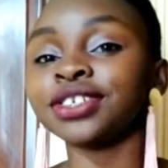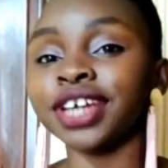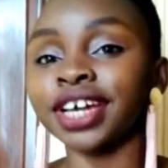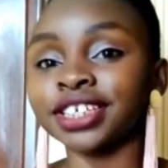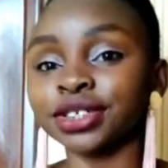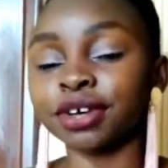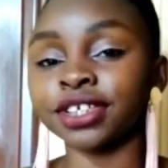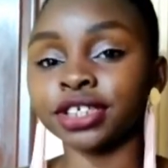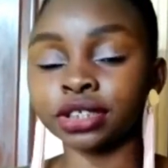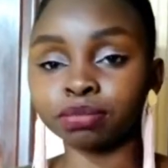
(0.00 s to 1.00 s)
Today I just
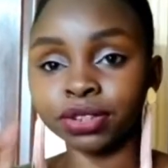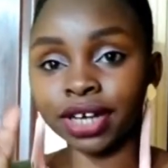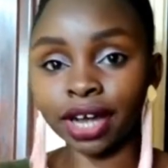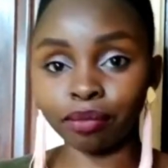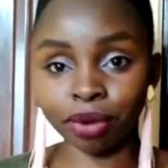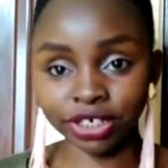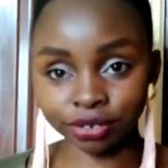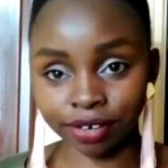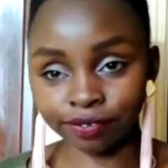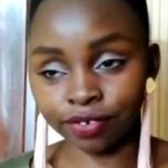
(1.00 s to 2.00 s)
wanted to put like a part
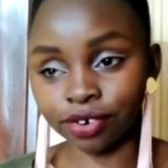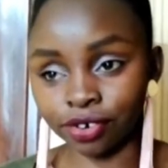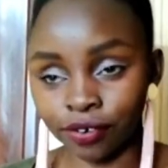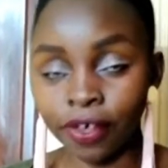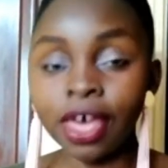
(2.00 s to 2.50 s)
1 for